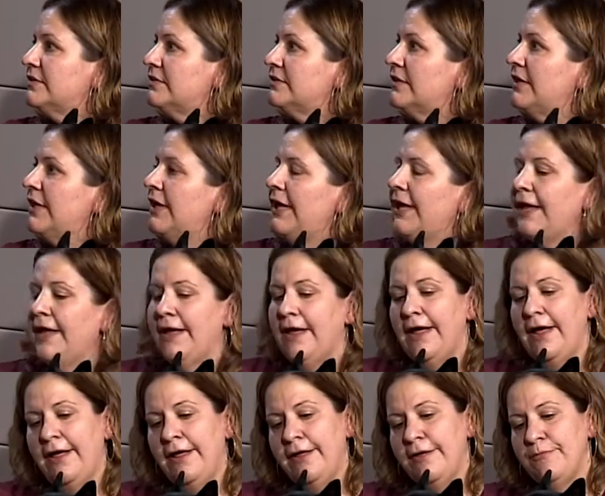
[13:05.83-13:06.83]
Yeah.
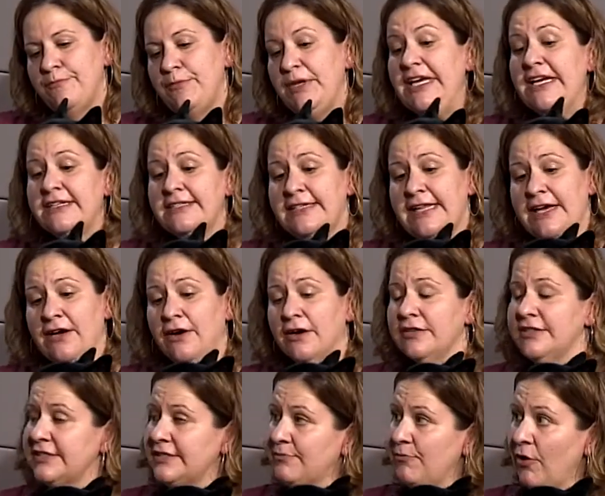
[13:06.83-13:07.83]
Um, because they are
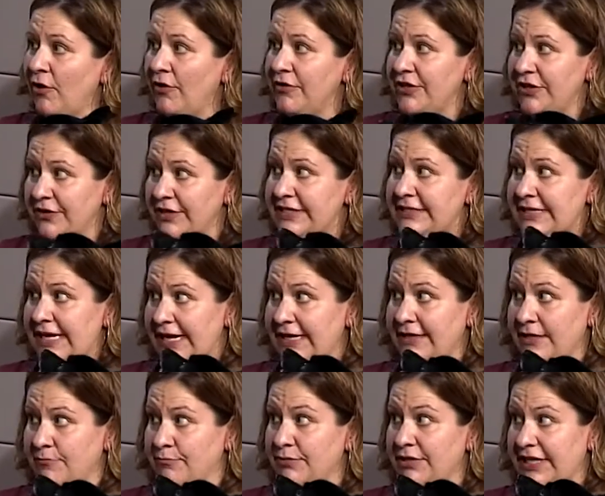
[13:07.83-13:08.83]
small, you can take
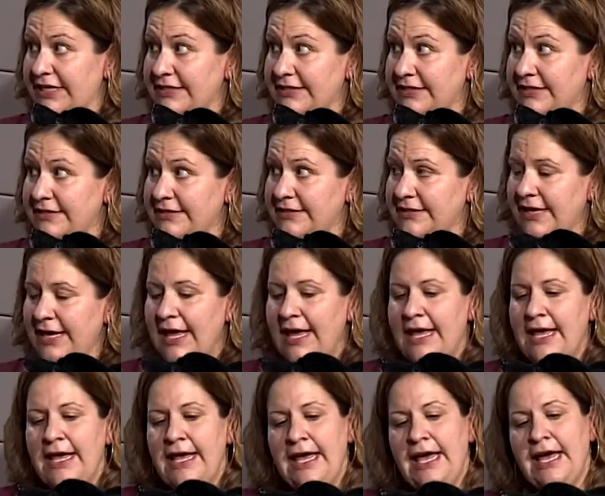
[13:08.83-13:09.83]
them places.
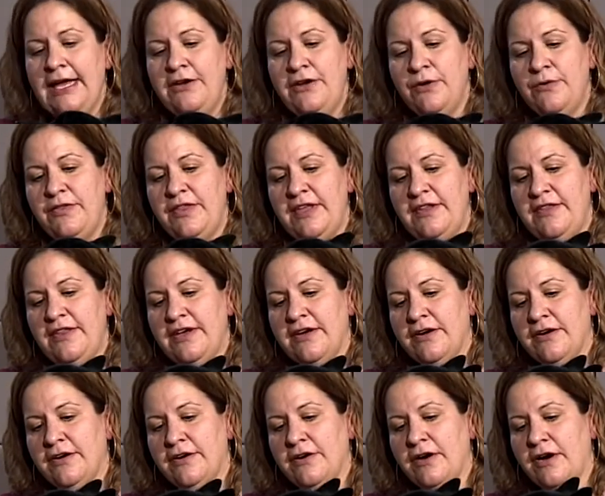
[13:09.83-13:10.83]
Mm-hmm. I know that
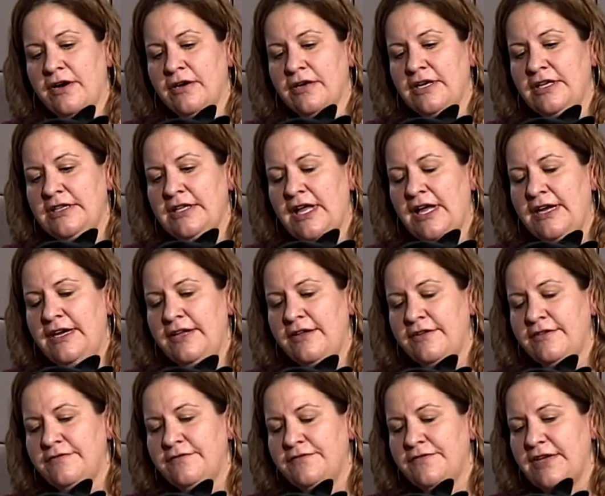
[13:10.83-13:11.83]
there are a lot
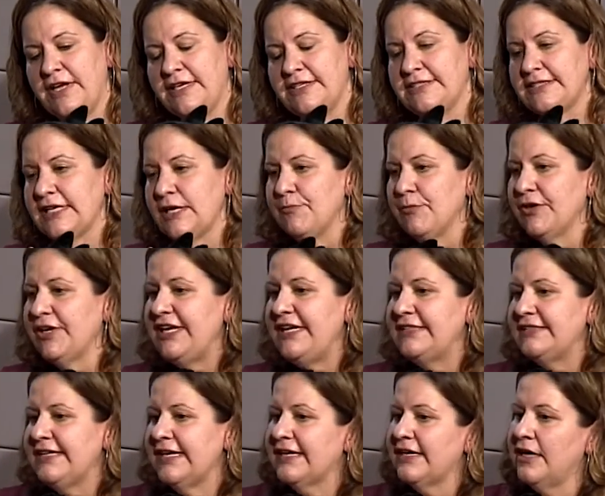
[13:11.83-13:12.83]
of uh,
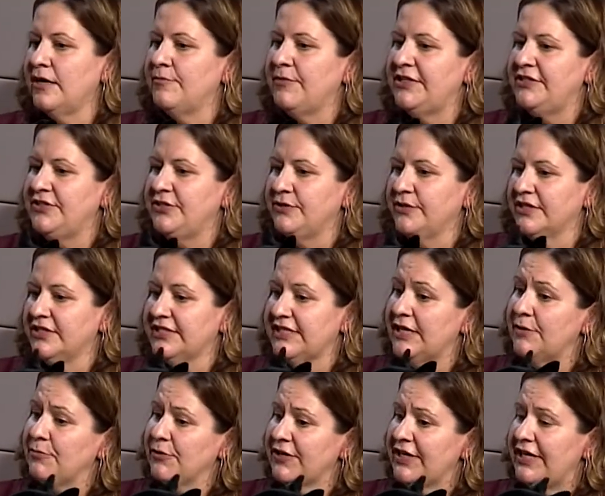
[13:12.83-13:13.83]
Schipperkes that come into our
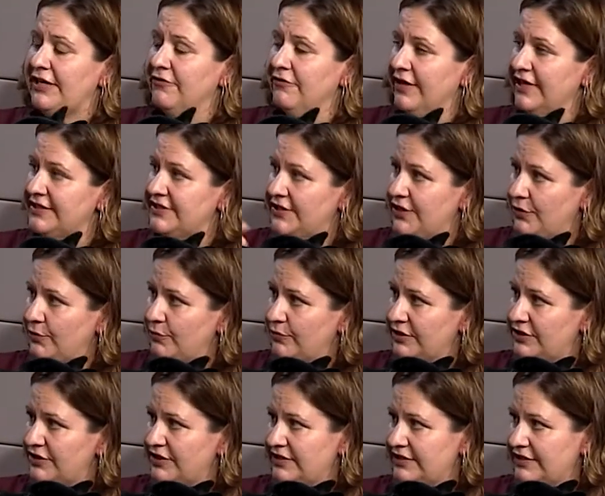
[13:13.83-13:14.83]
Schipperke rescue,
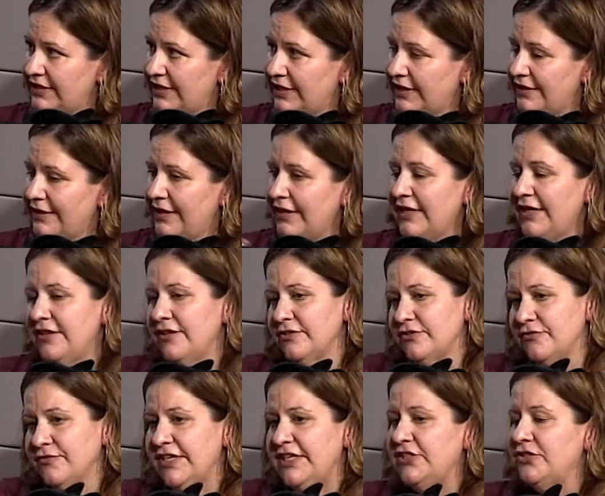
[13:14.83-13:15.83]
which is uh, there's
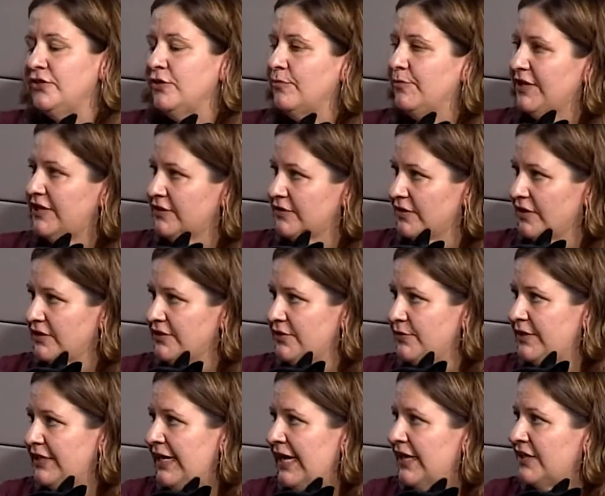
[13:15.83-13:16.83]
regional, but there's also a,
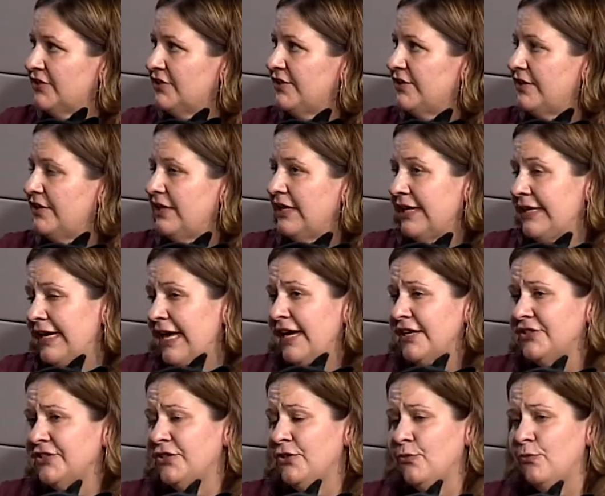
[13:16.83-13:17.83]
yeah. nation, mm -hmm. a mm-hmm.
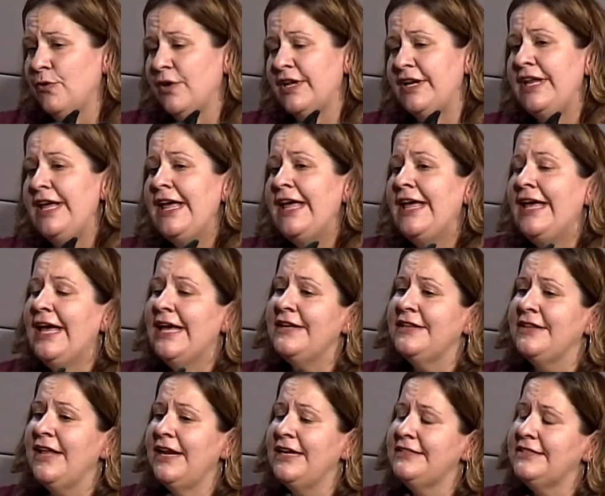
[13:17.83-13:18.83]
national one. And a
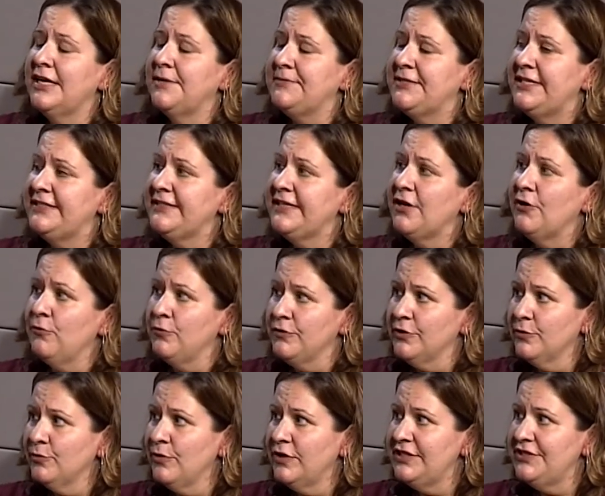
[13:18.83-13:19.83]
lot of times it's the older
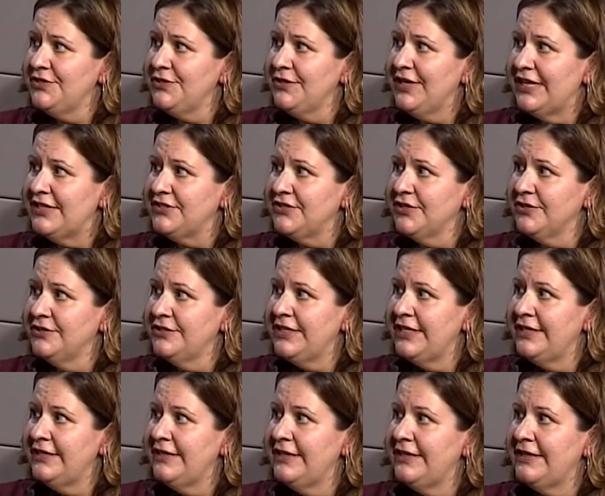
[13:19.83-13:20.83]
ones who get turned
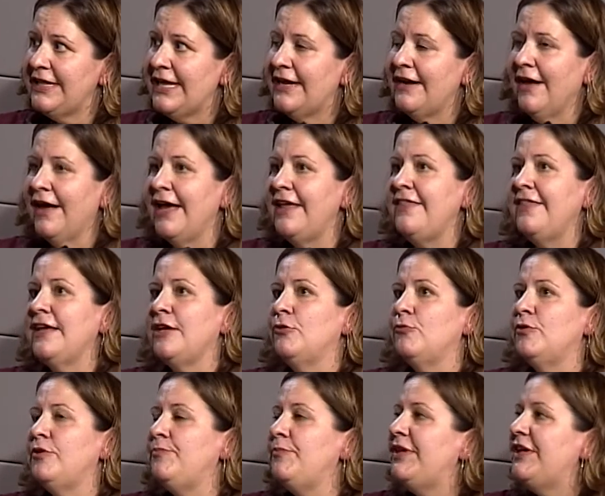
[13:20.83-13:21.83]
in that I think
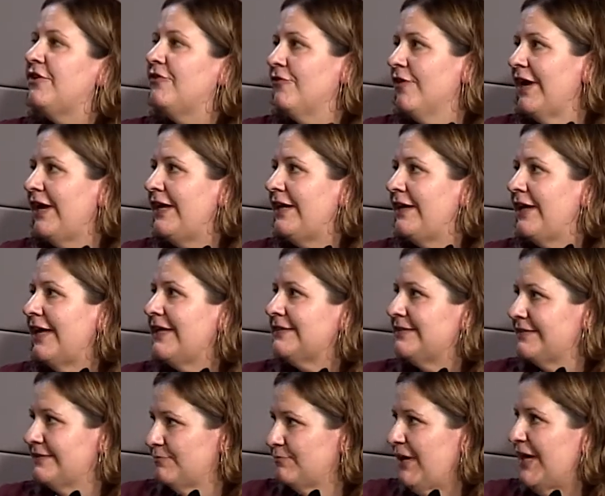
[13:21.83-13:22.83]
would be great
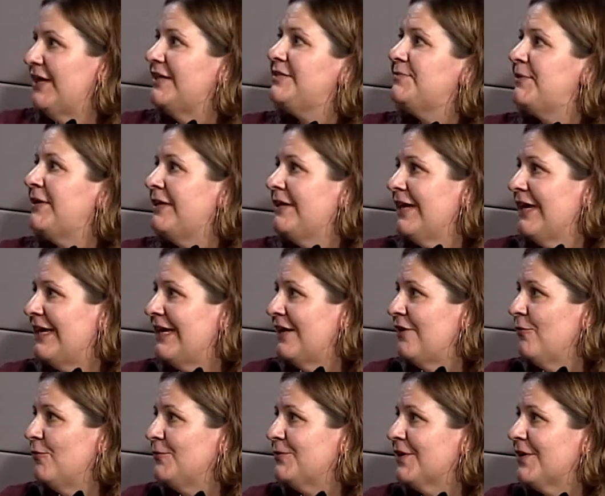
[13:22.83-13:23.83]
as my husband and I get
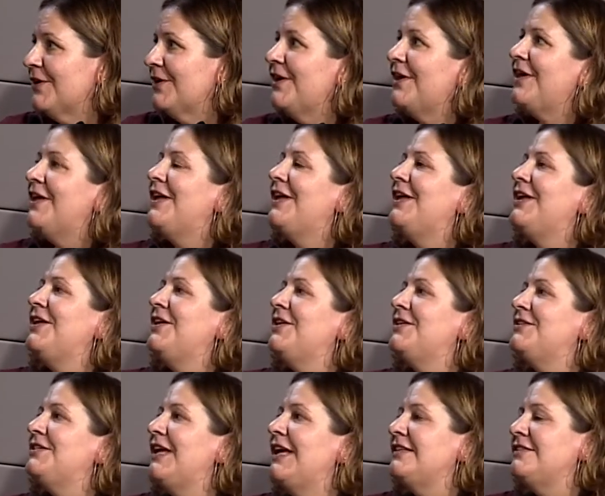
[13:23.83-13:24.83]
older. Right, right.
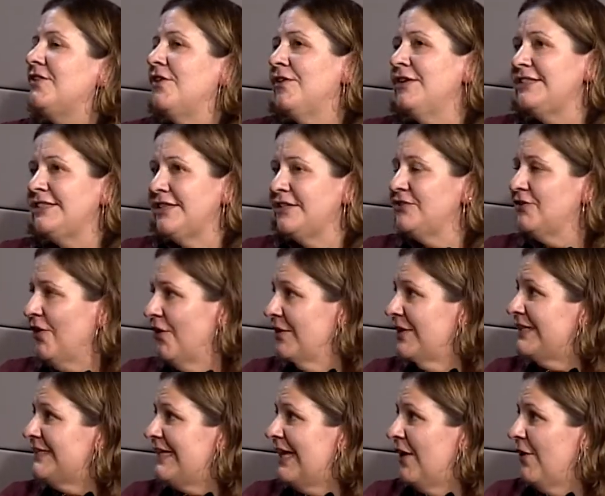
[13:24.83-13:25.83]
As long as the dog
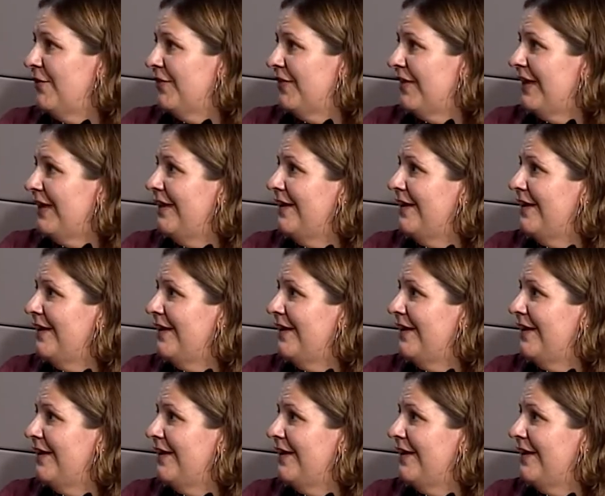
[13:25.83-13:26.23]
is healthy.